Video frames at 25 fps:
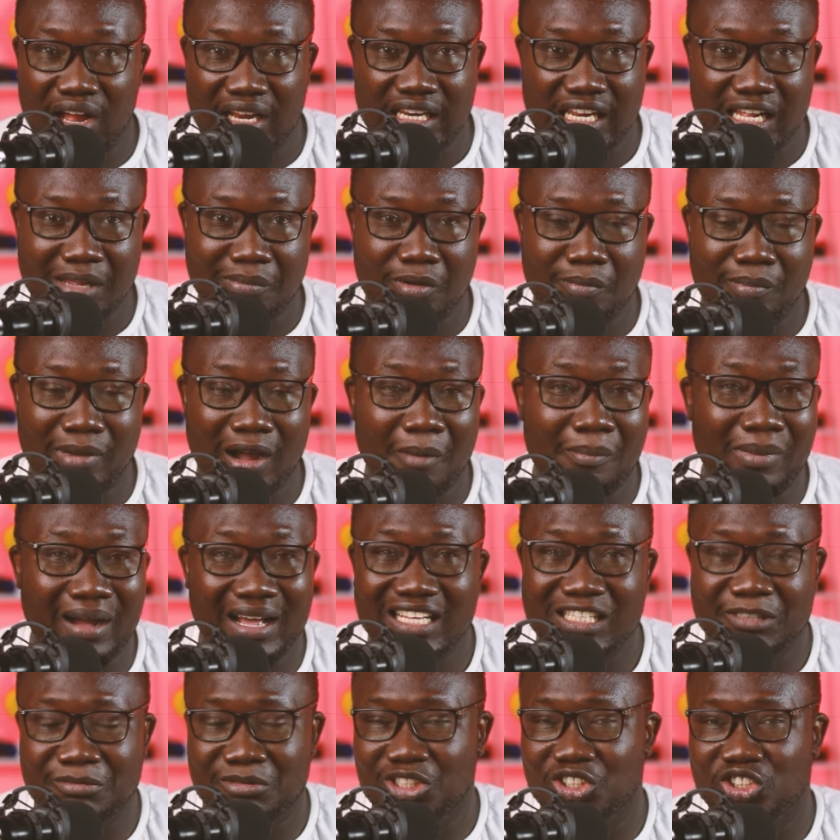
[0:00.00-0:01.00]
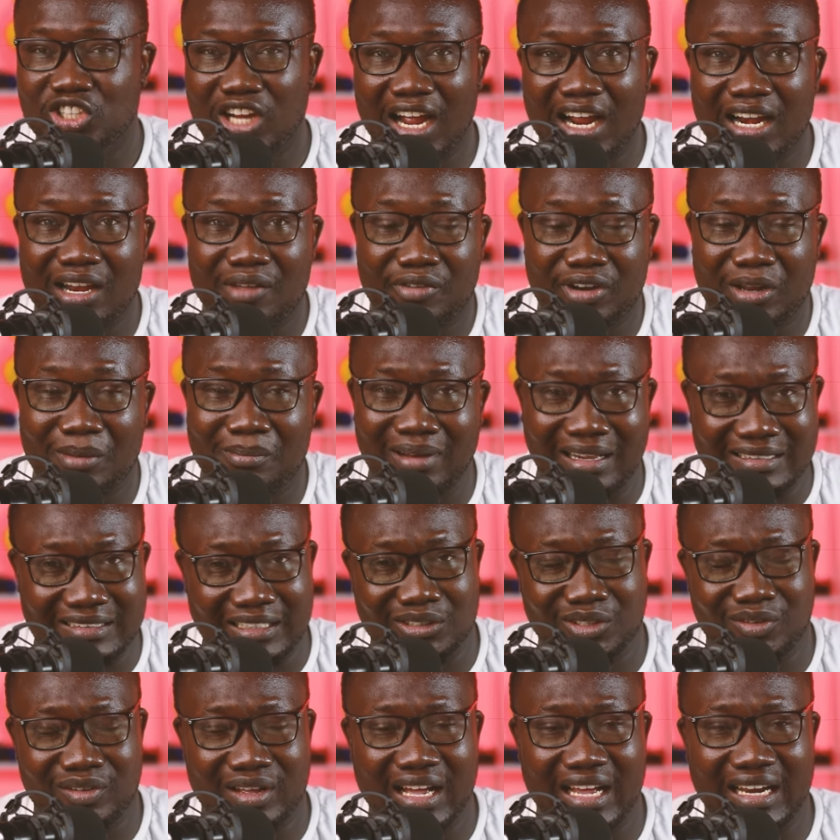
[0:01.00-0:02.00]
for Athletic Bilbao, but he's been struggling for the
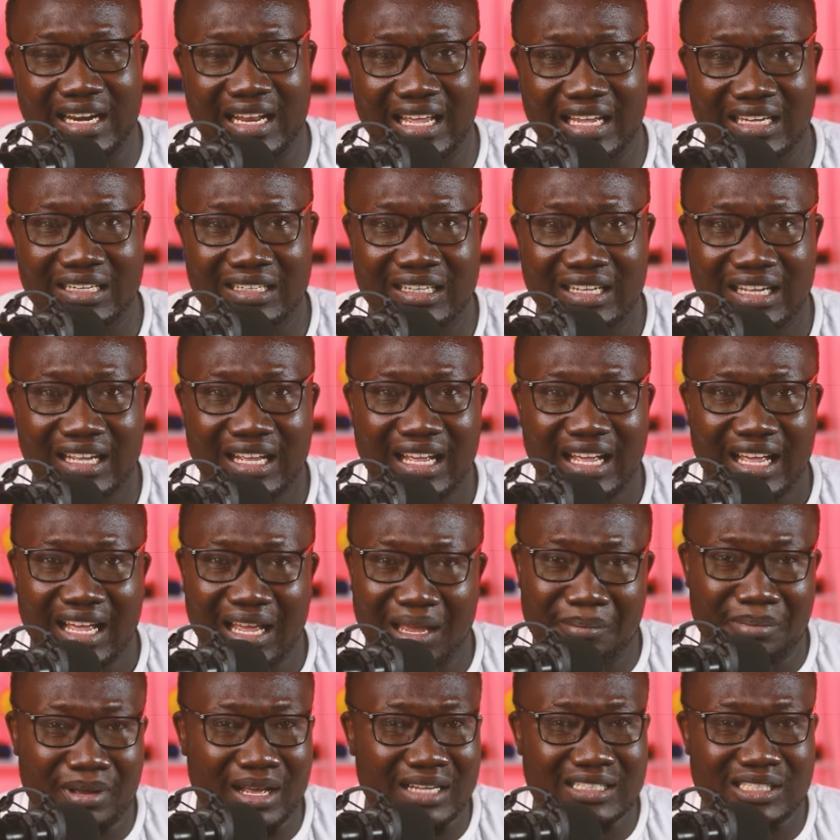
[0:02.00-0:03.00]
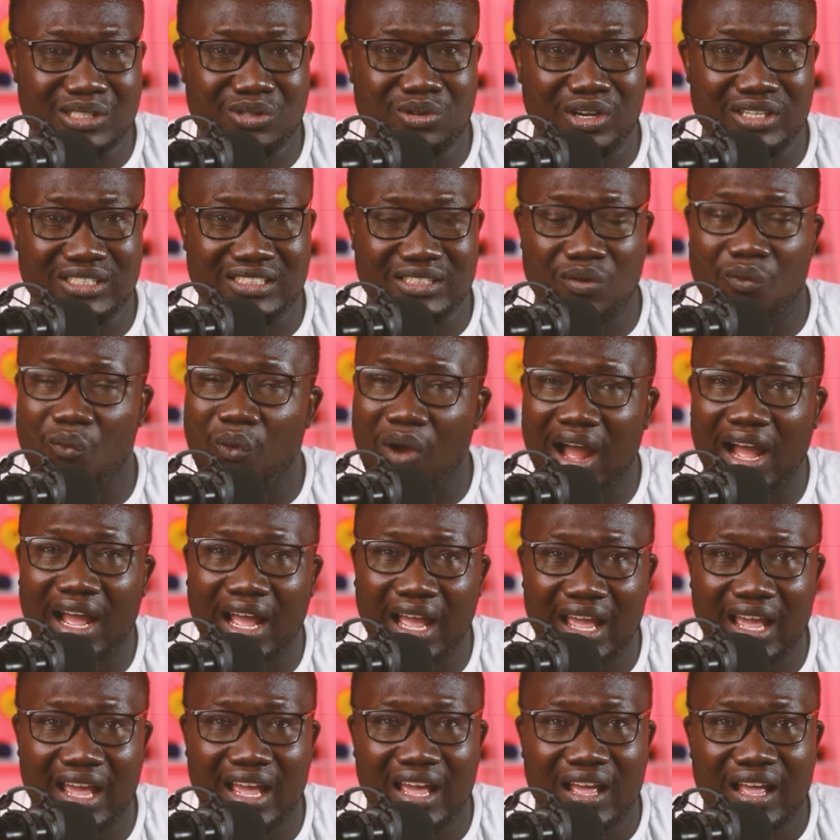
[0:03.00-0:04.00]
Blasters of Ghana, and it begs this question
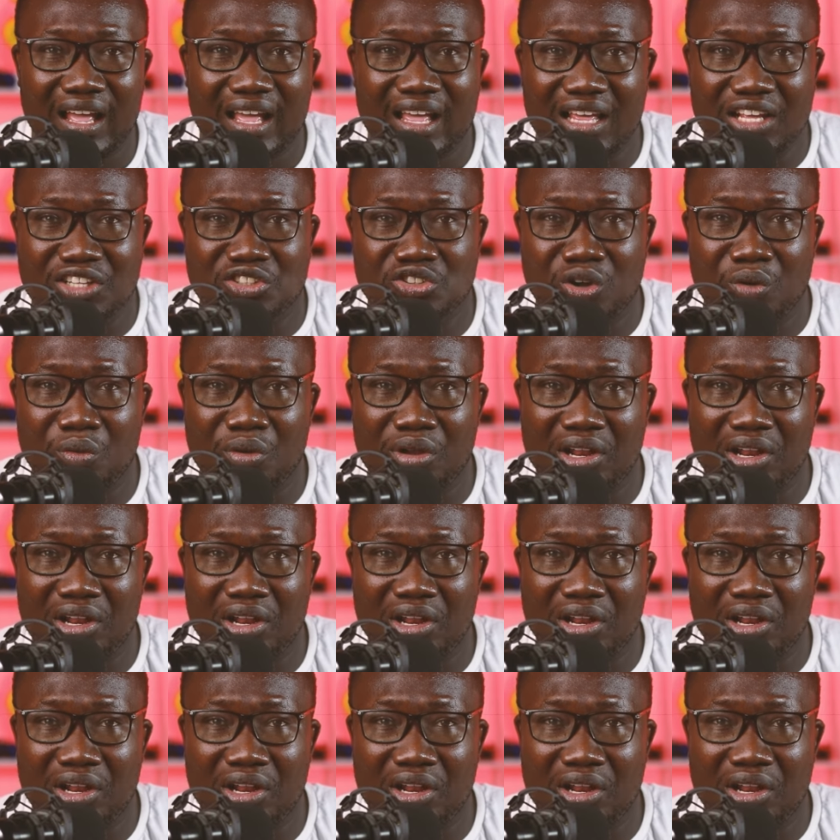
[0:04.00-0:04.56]
why he's not